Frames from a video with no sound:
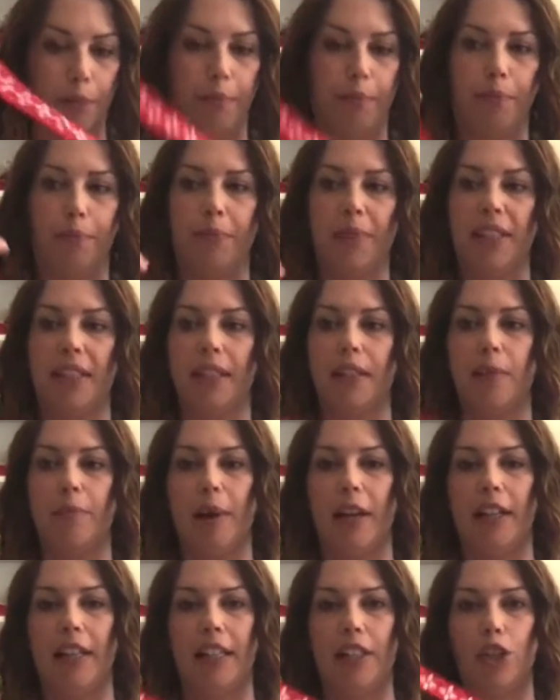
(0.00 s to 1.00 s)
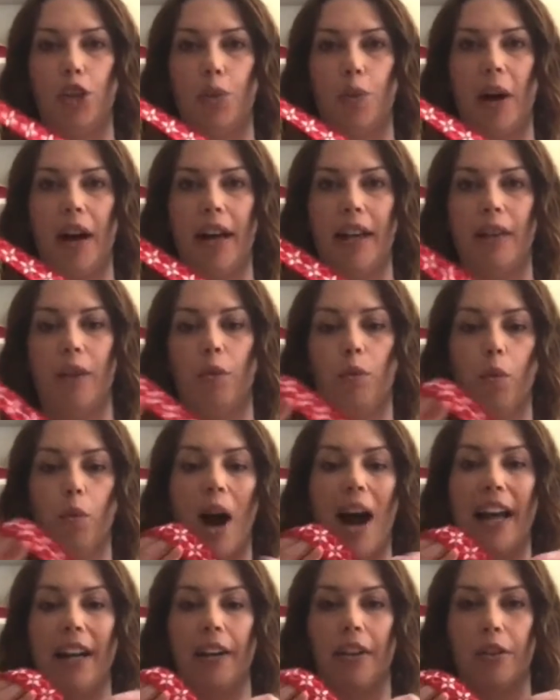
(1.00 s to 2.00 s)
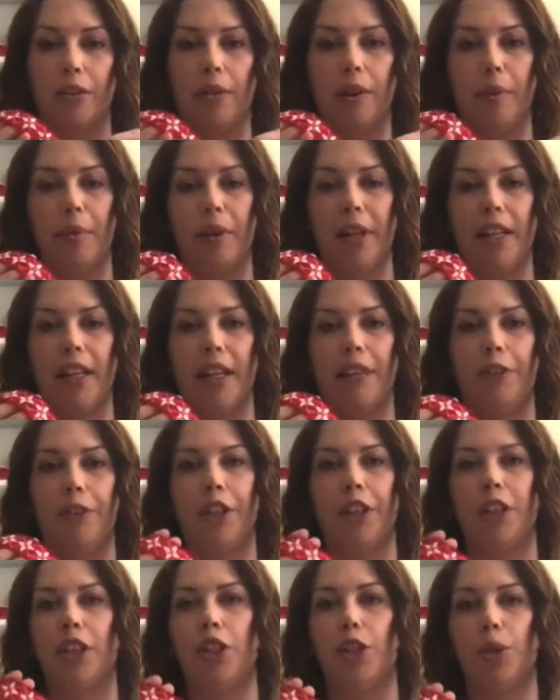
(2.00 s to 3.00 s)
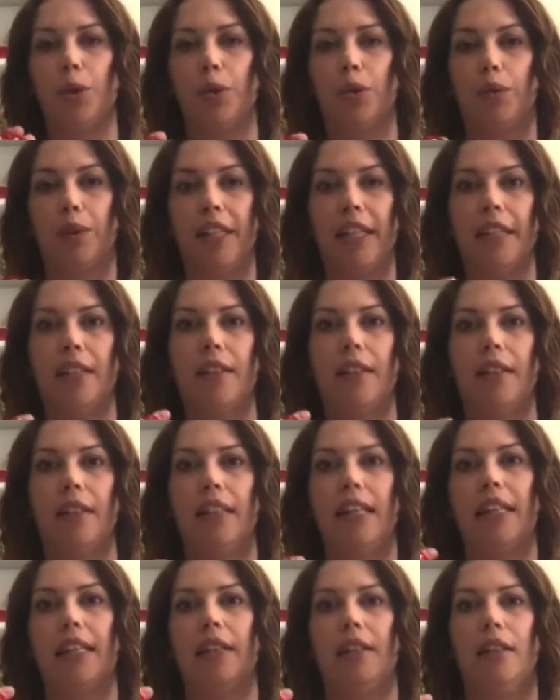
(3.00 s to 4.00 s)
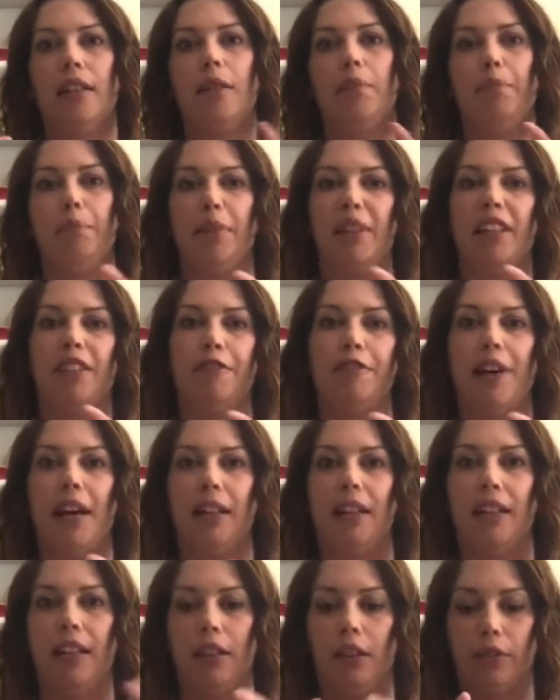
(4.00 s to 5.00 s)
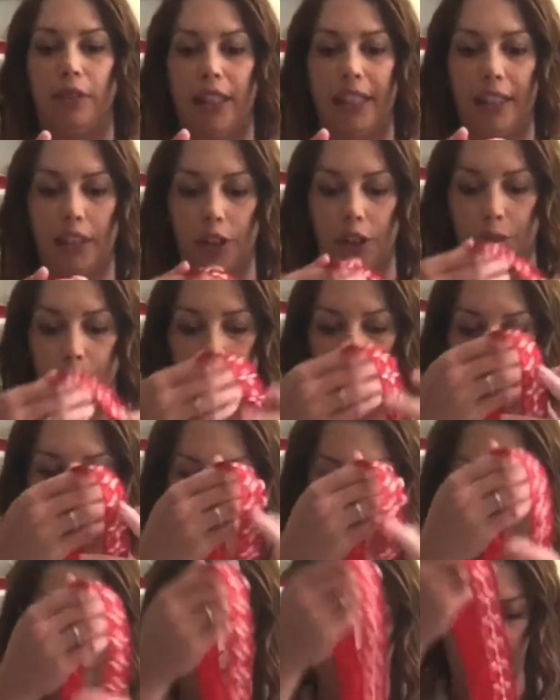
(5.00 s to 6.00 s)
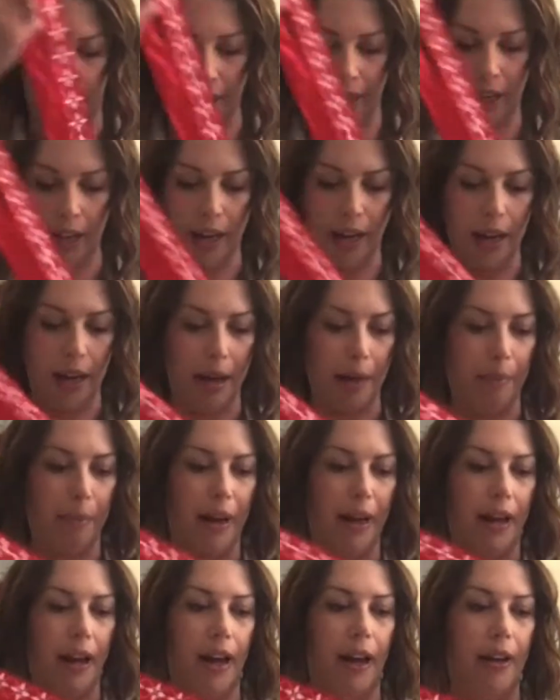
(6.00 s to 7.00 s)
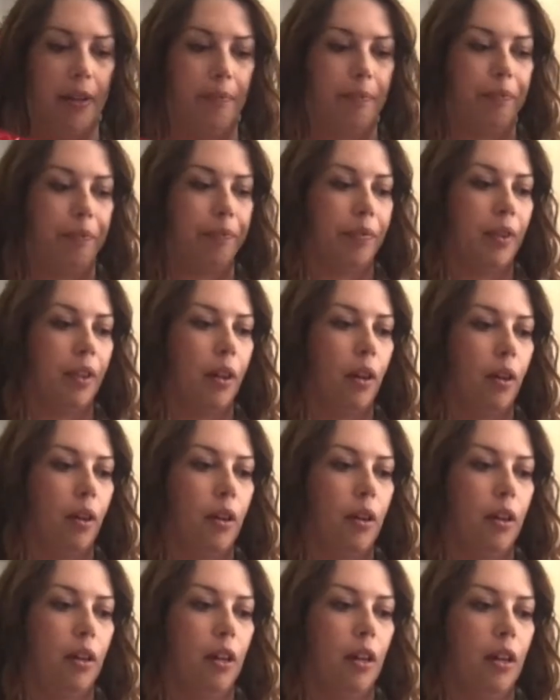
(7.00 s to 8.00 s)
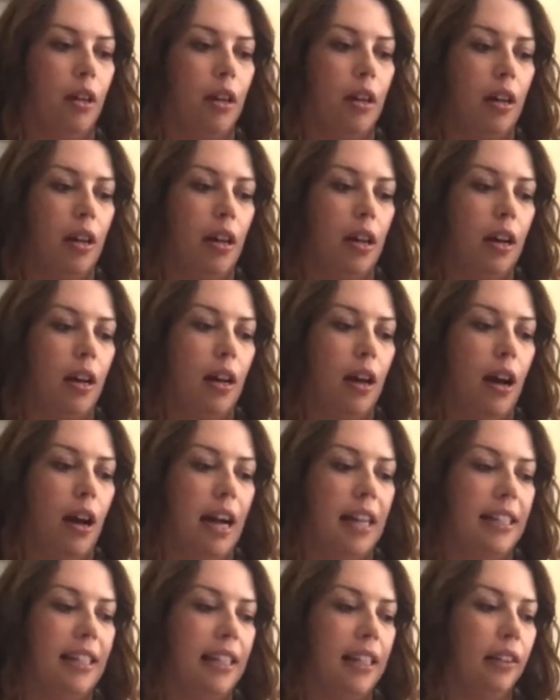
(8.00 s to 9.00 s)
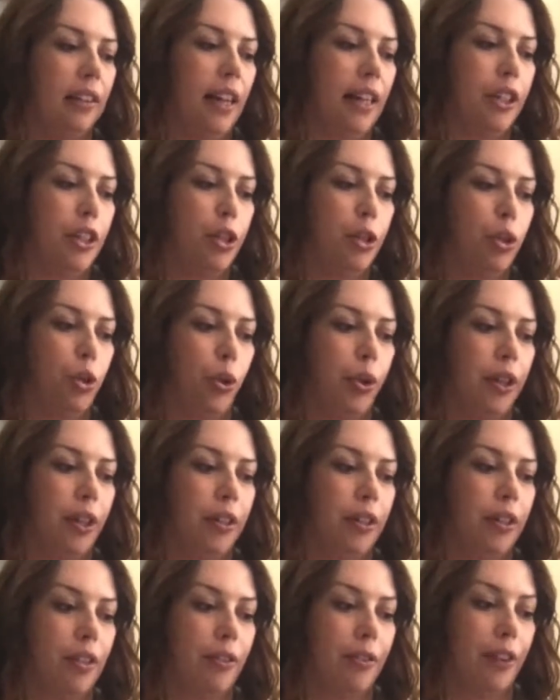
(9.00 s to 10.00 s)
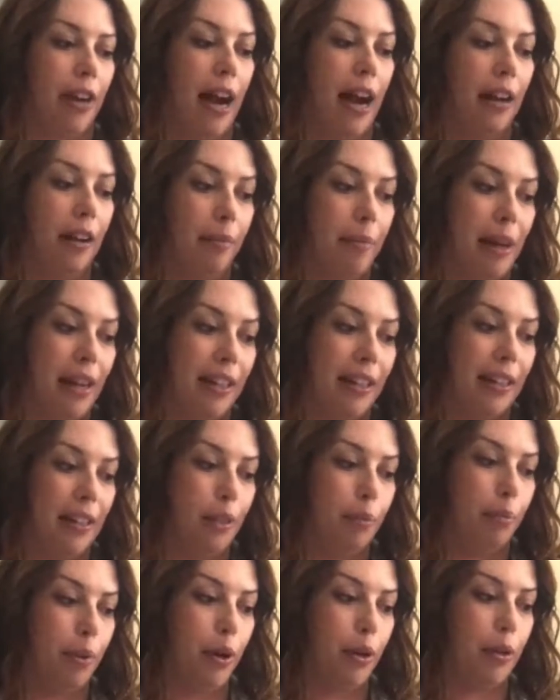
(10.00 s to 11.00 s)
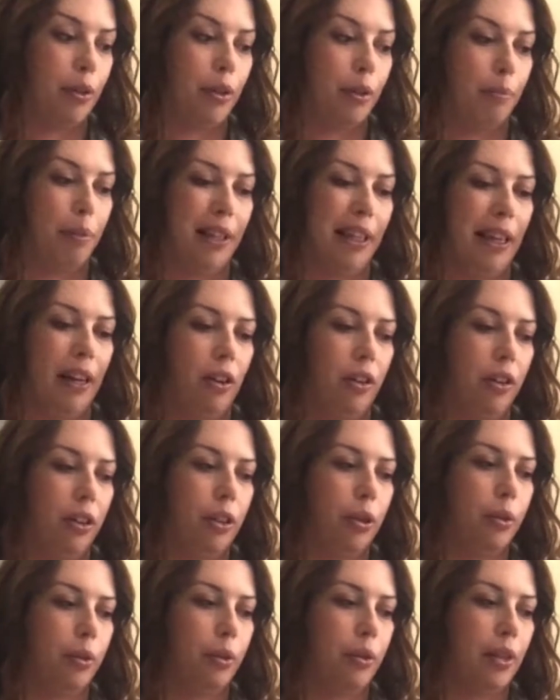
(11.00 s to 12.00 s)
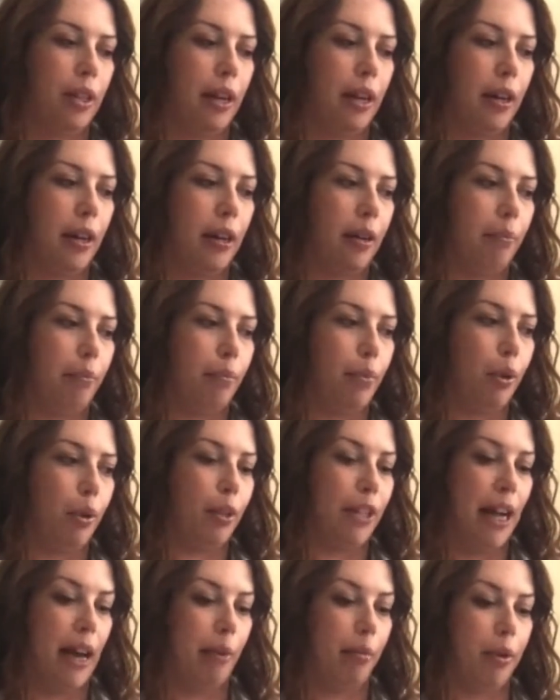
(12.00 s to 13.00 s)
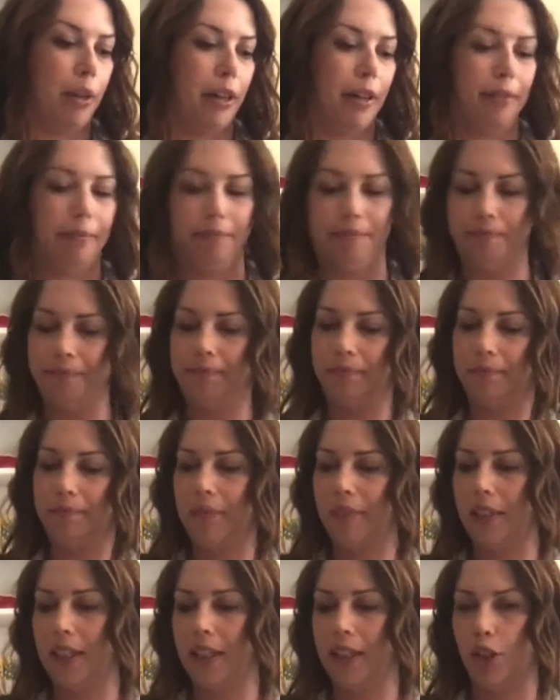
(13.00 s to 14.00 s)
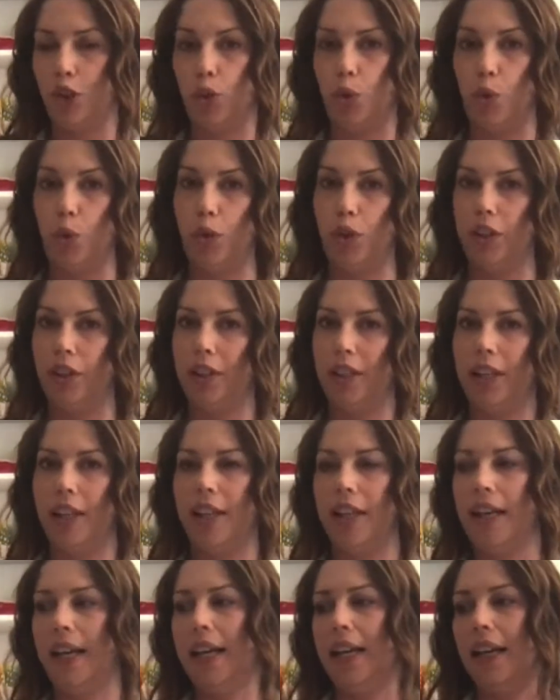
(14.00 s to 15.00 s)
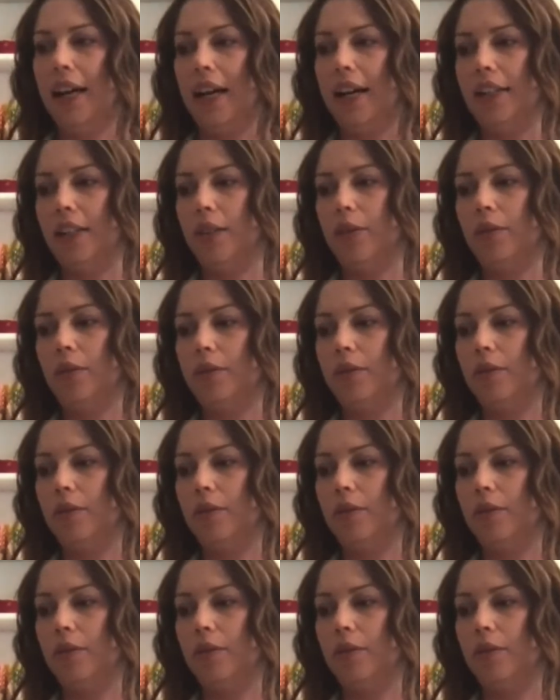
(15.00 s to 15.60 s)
This is about 1-inch wide wired ribbon. If you're going to do a wreath, get the big fat 3-inch ribbon. But I see a lot of tutorials for how to make these bows, but they all use the Bowdabra, the tool, and I don't